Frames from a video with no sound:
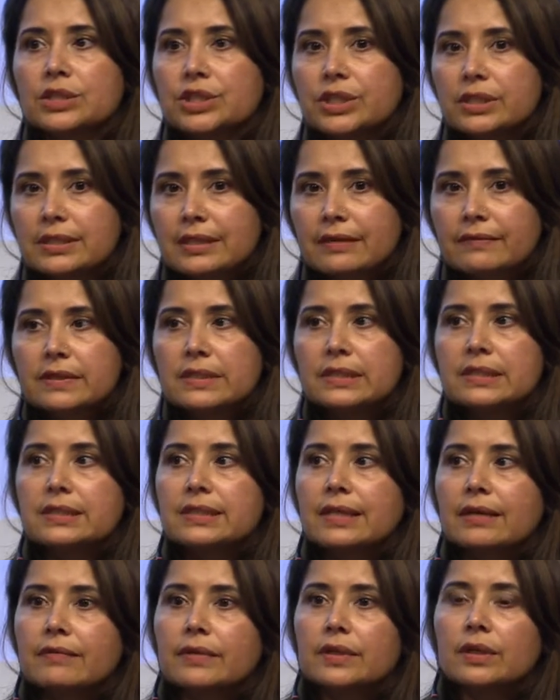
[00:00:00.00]

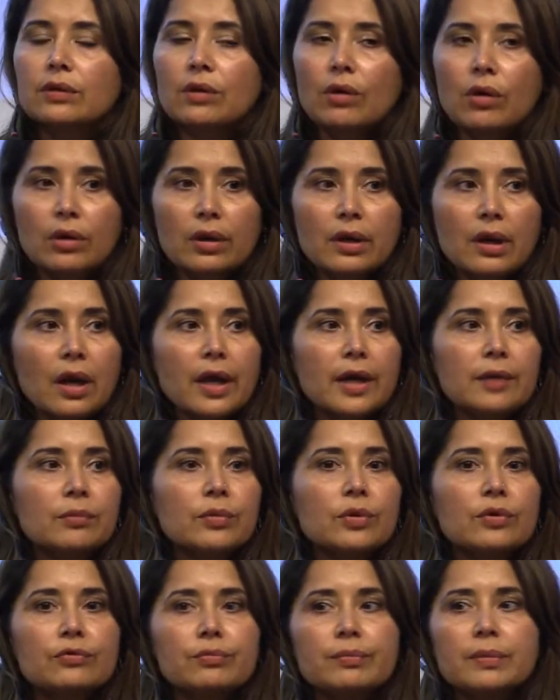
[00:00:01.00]
G77, the non-aligned
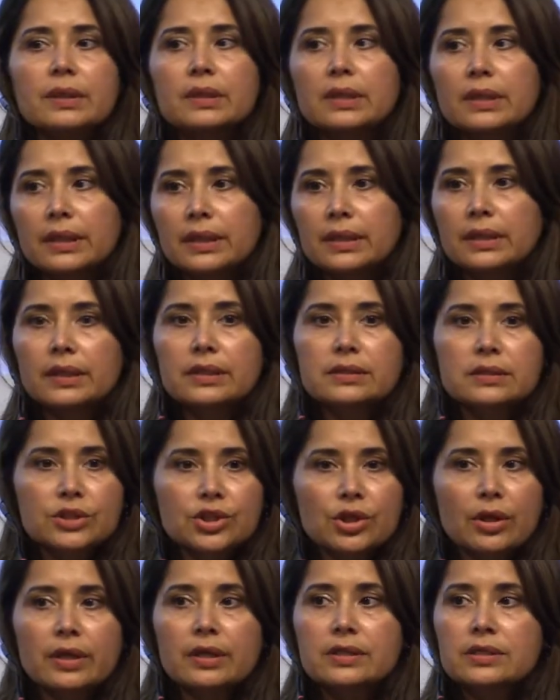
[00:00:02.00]
movement, the Indias, the
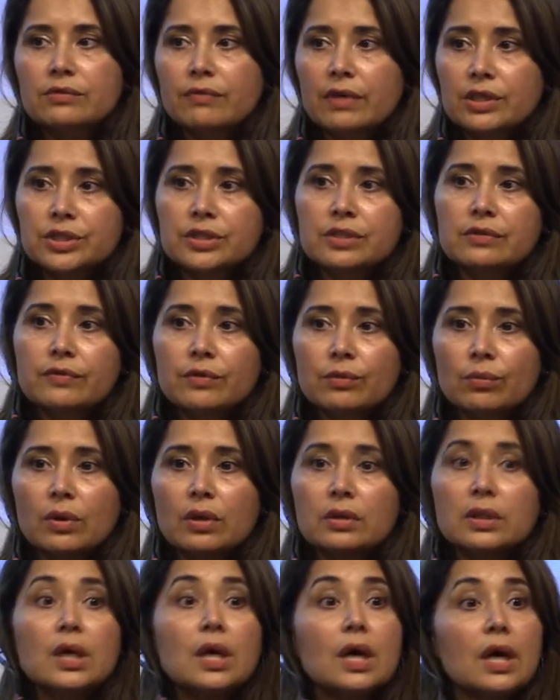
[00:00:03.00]
Chinas, the Russias of the
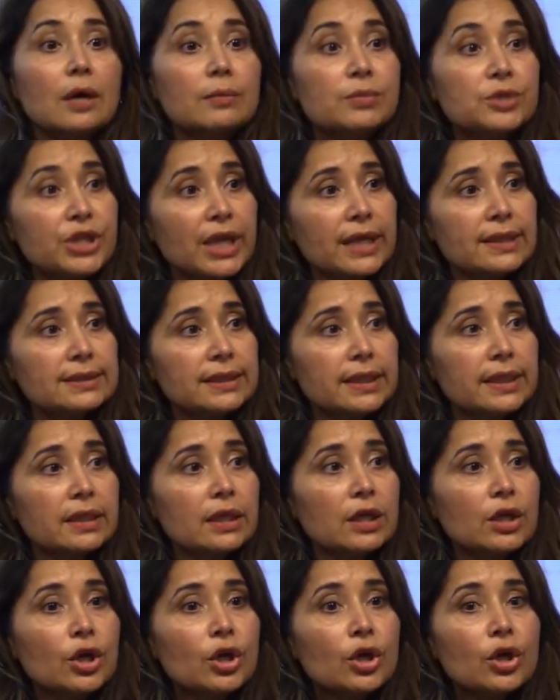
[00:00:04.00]
world objecting,
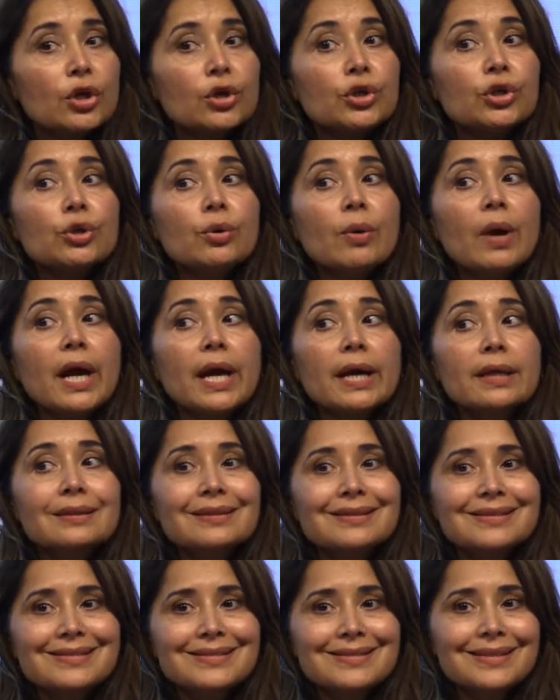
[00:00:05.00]
you had
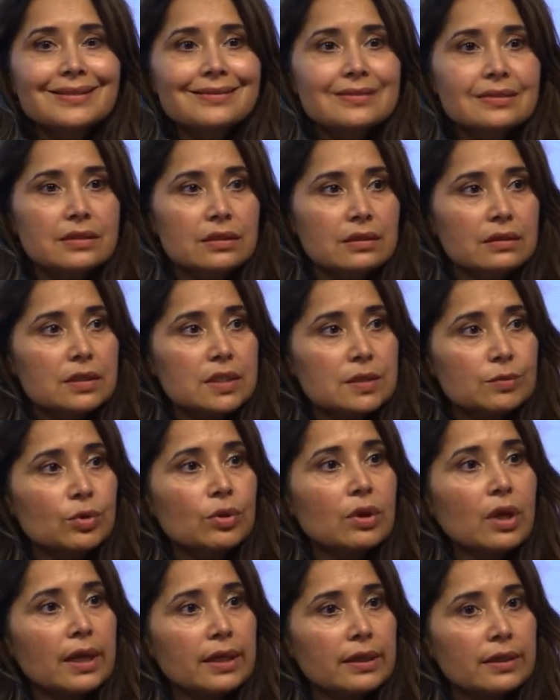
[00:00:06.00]
the SIDS, the
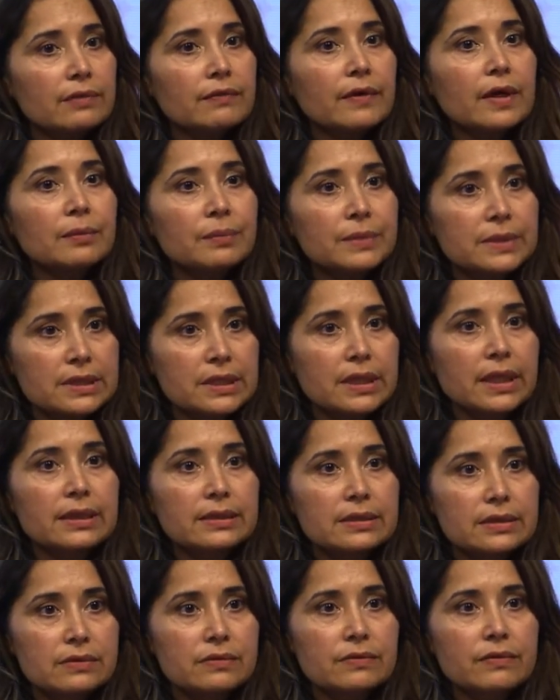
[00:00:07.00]
small island development
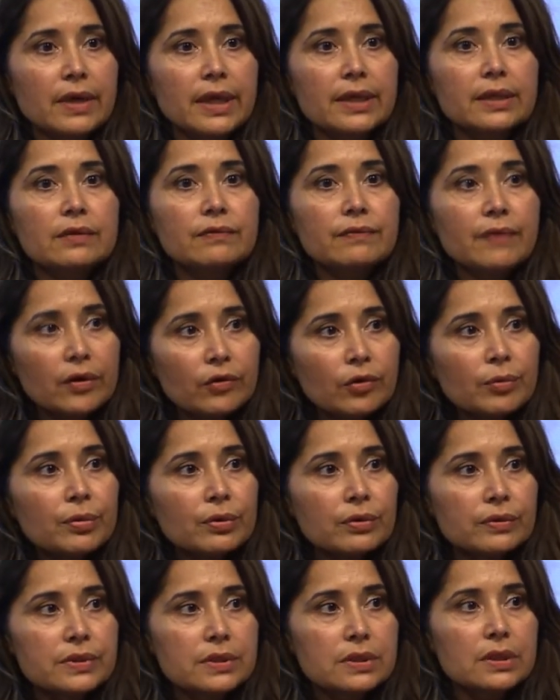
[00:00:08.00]
states, right, the
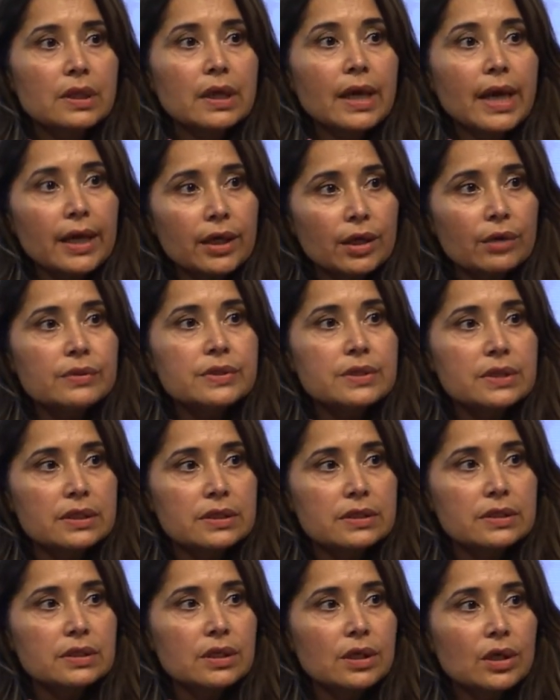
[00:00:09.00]
vulnerables,
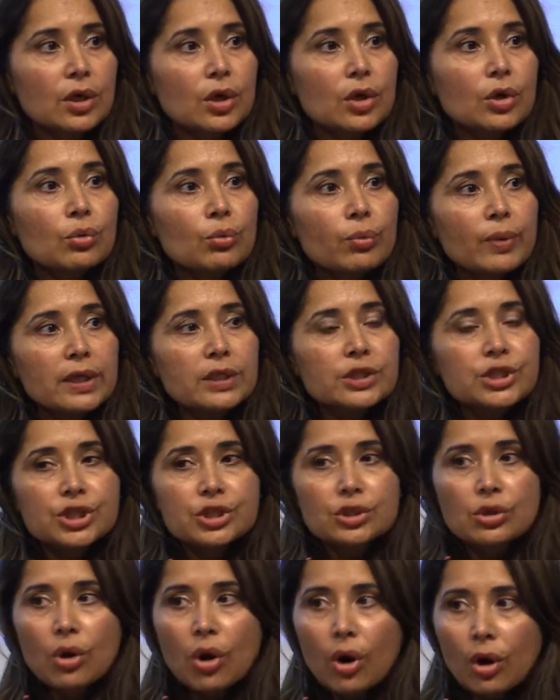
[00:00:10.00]
AOSIS,
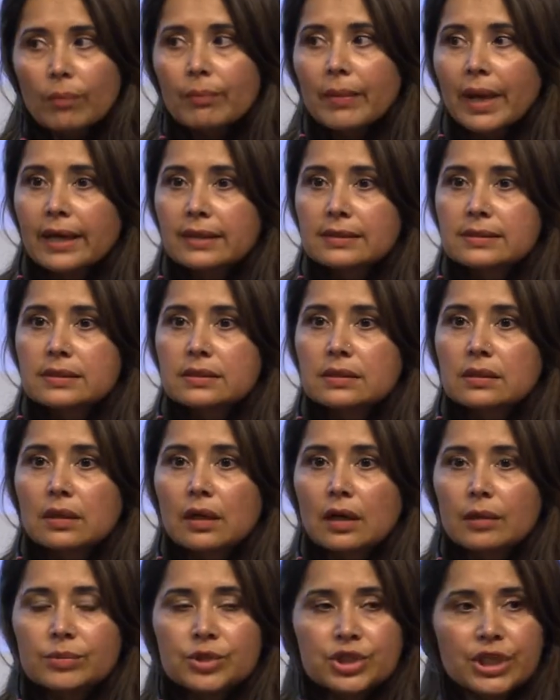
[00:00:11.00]
which en masse
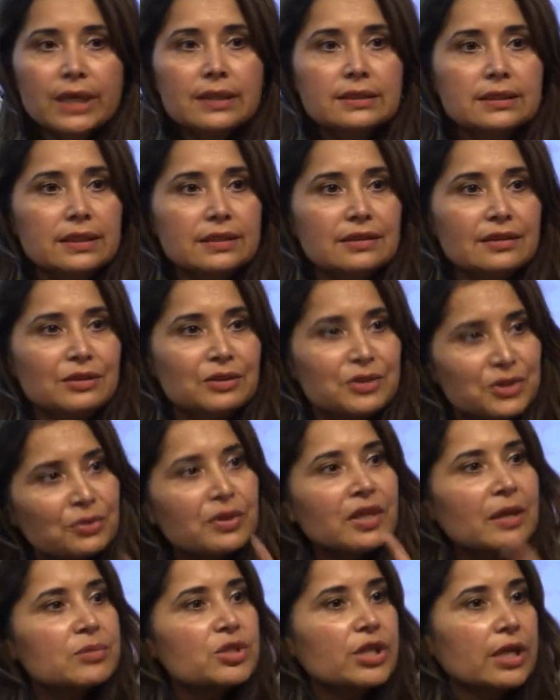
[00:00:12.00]
objected to
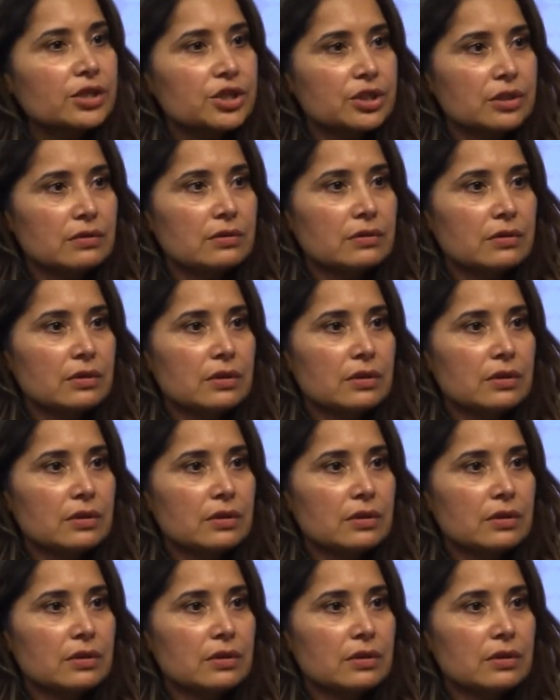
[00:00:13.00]
the objection